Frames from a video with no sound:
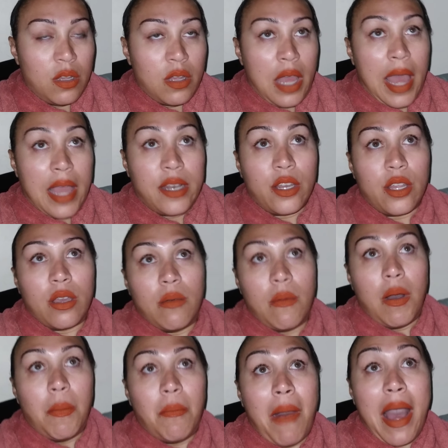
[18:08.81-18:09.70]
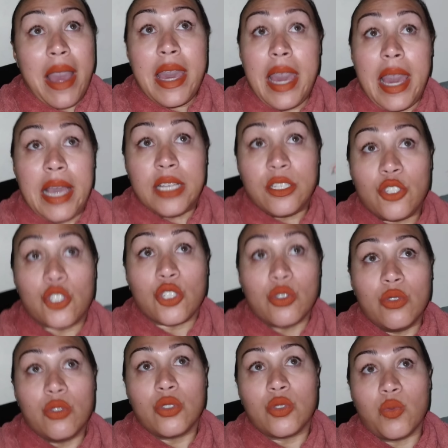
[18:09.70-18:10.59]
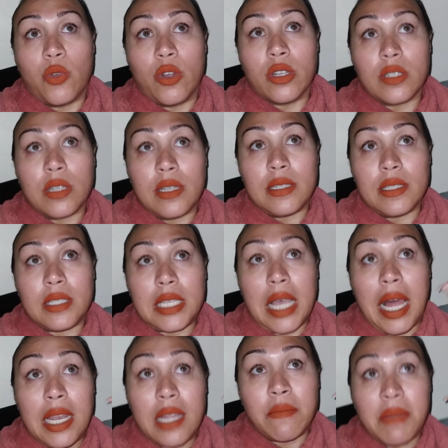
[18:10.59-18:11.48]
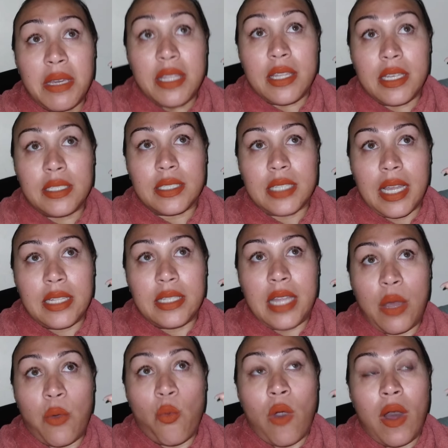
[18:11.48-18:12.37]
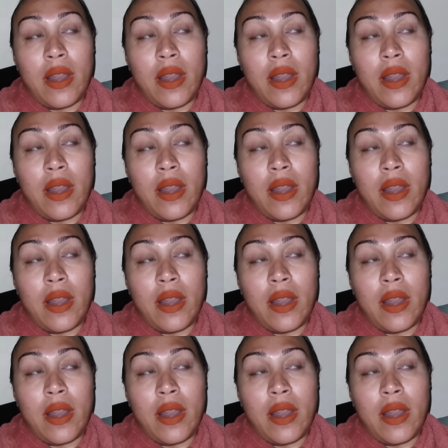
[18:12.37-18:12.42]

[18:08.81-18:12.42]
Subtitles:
And my angels were telling me this, like they